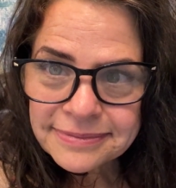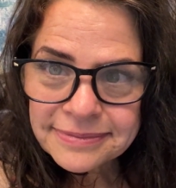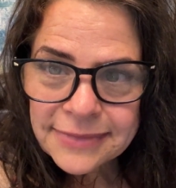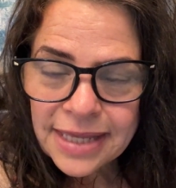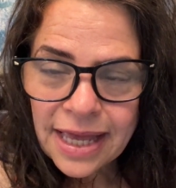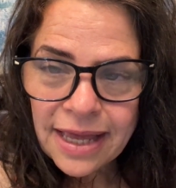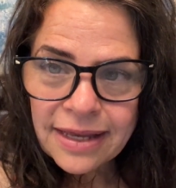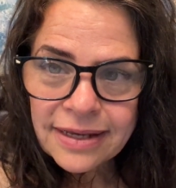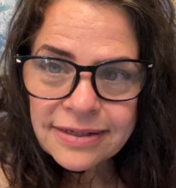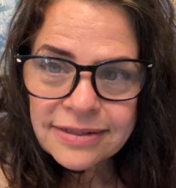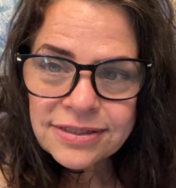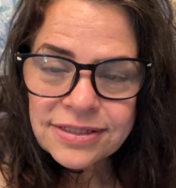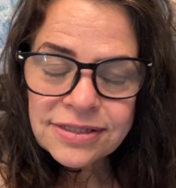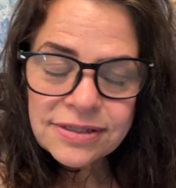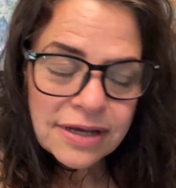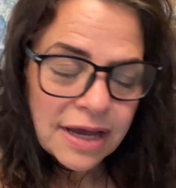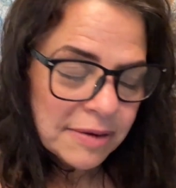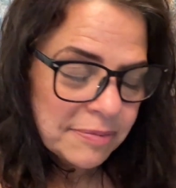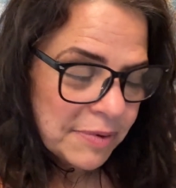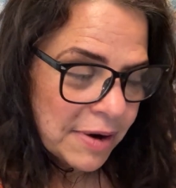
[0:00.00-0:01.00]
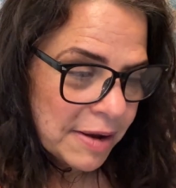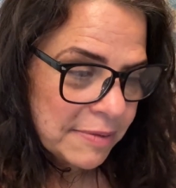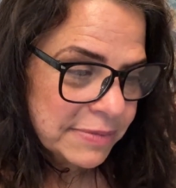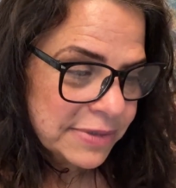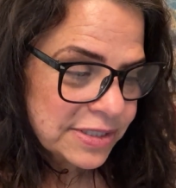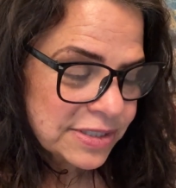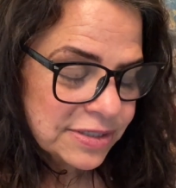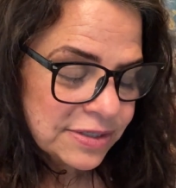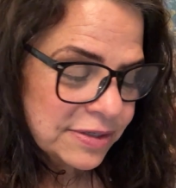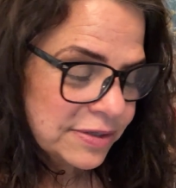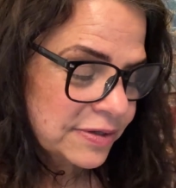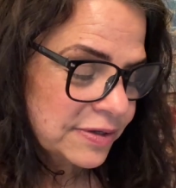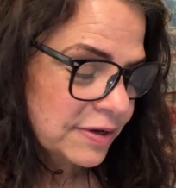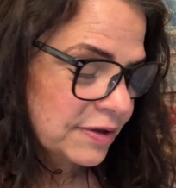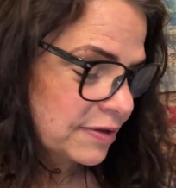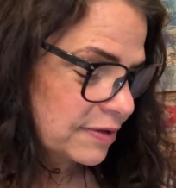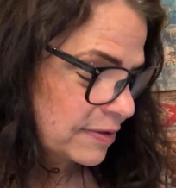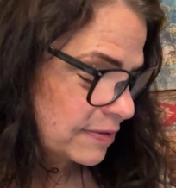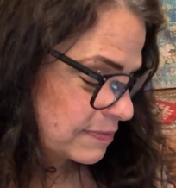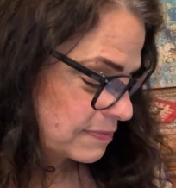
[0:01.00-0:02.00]
And I promise you,
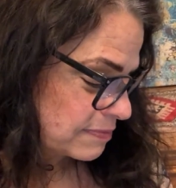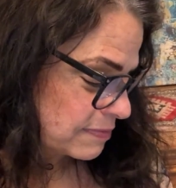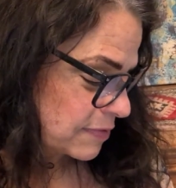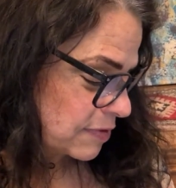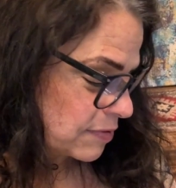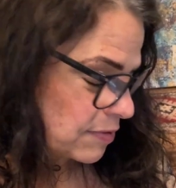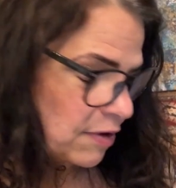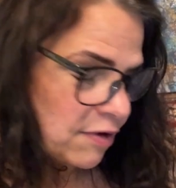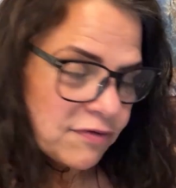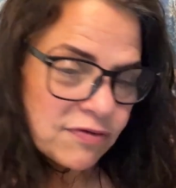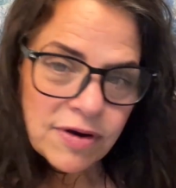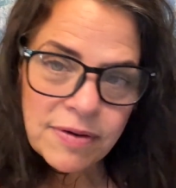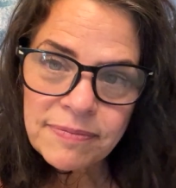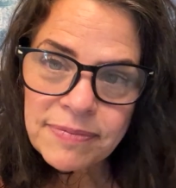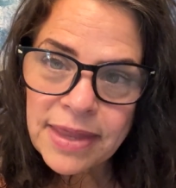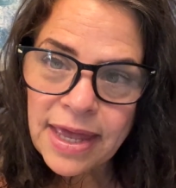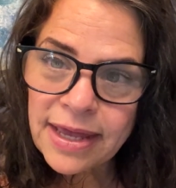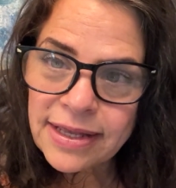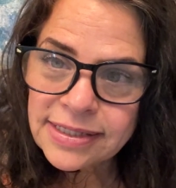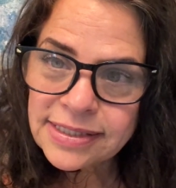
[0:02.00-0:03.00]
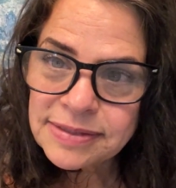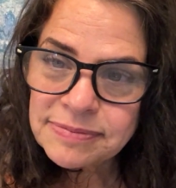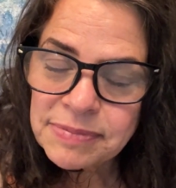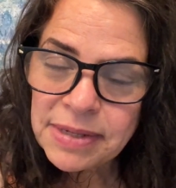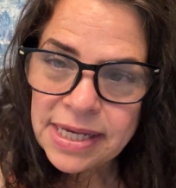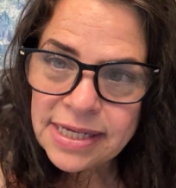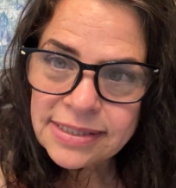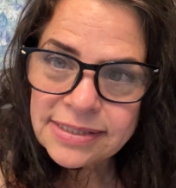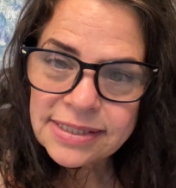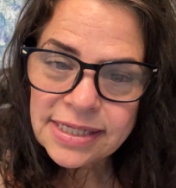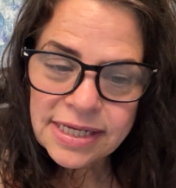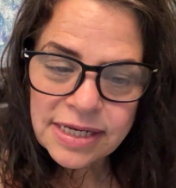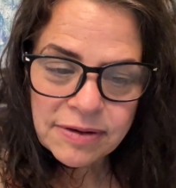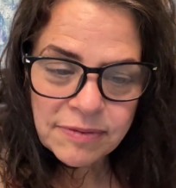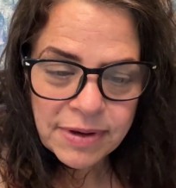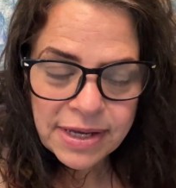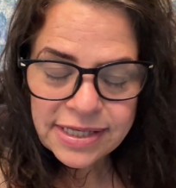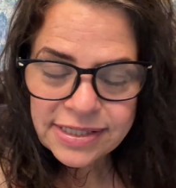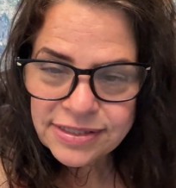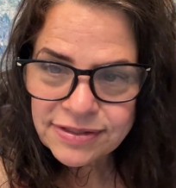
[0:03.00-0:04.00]
you'll grow from that space
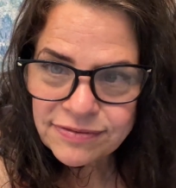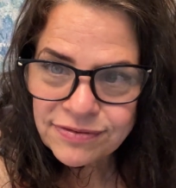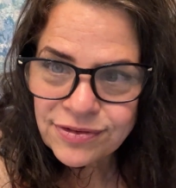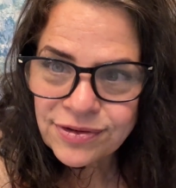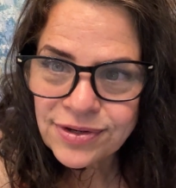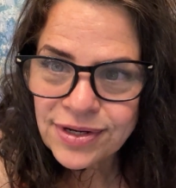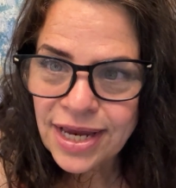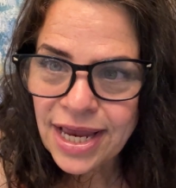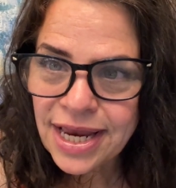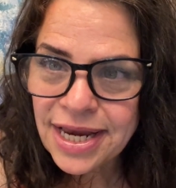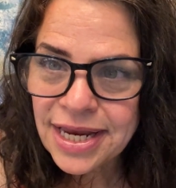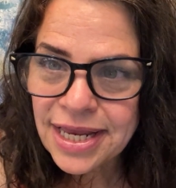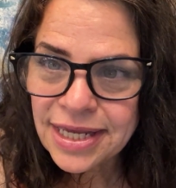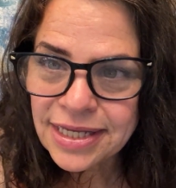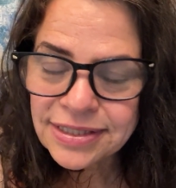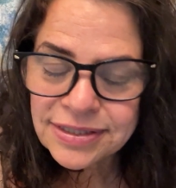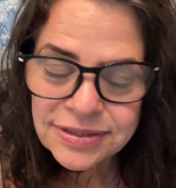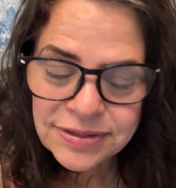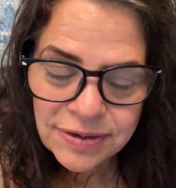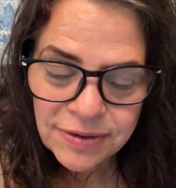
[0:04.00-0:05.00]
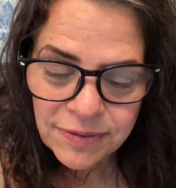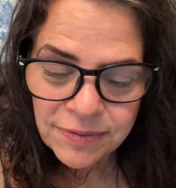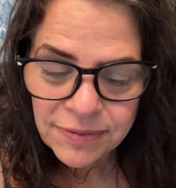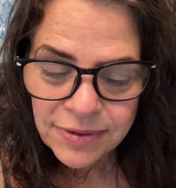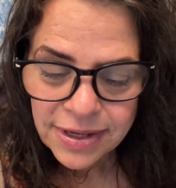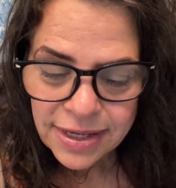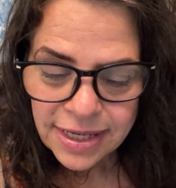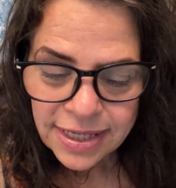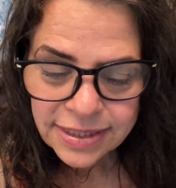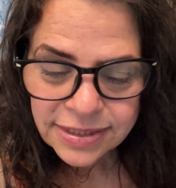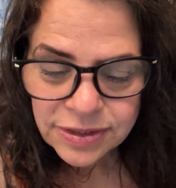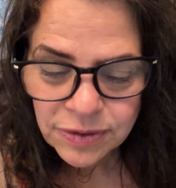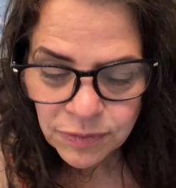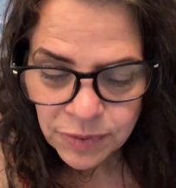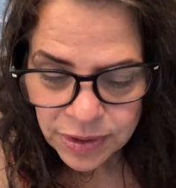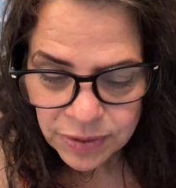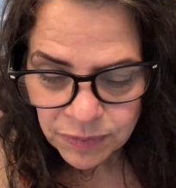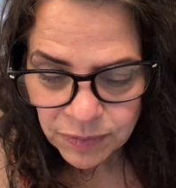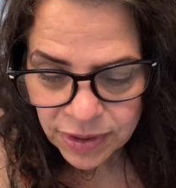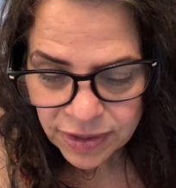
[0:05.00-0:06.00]
anyways of creating. So it's a
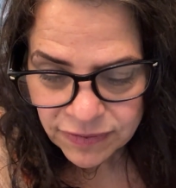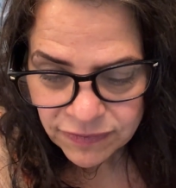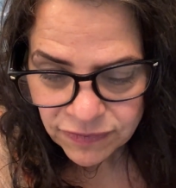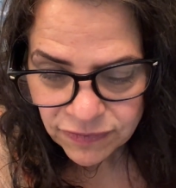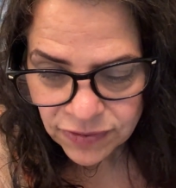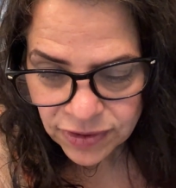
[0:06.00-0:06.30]
win-win for